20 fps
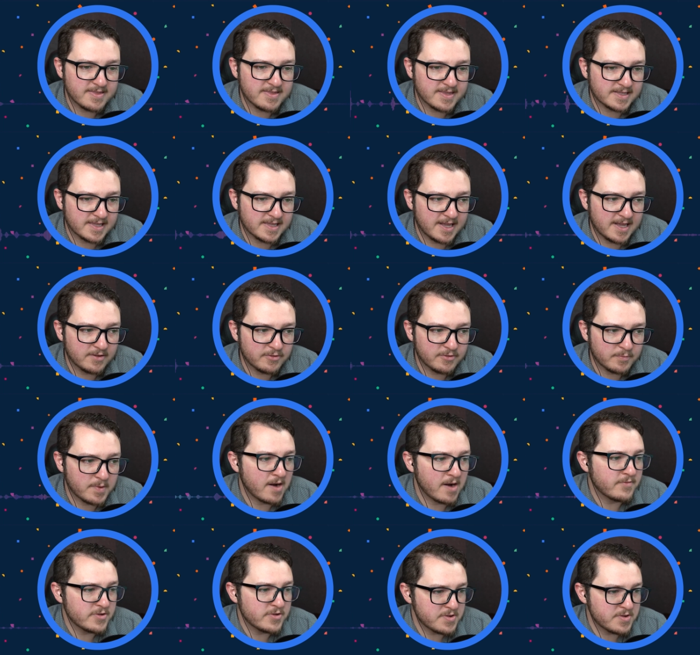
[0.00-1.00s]
in the Clouds
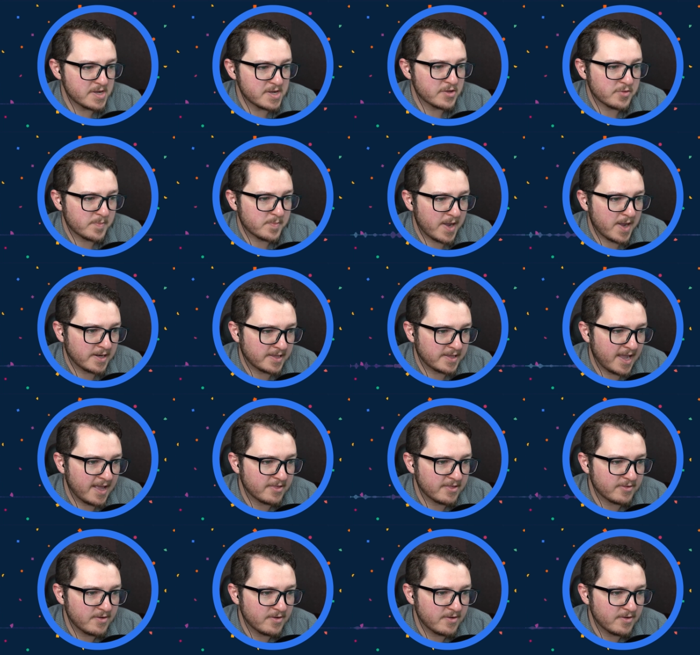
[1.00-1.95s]
wherever you get your podcasts,